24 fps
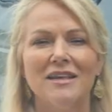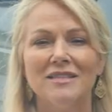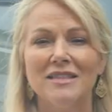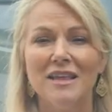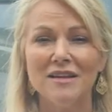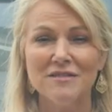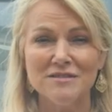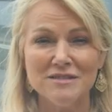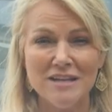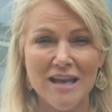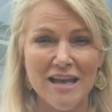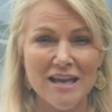
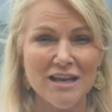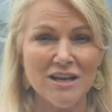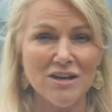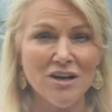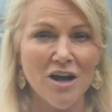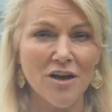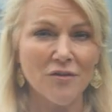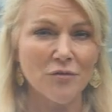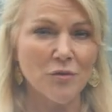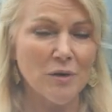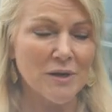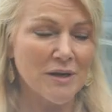they've taken
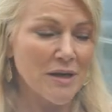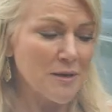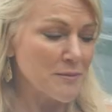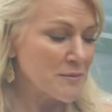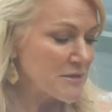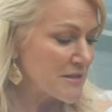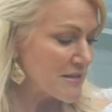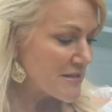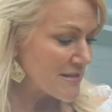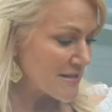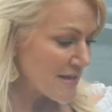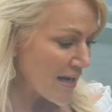off what
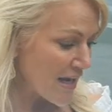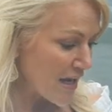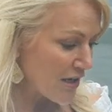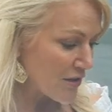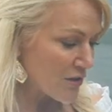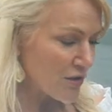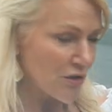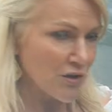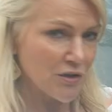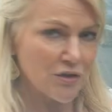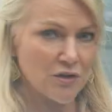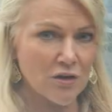comes
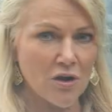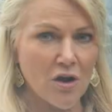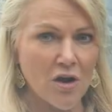standard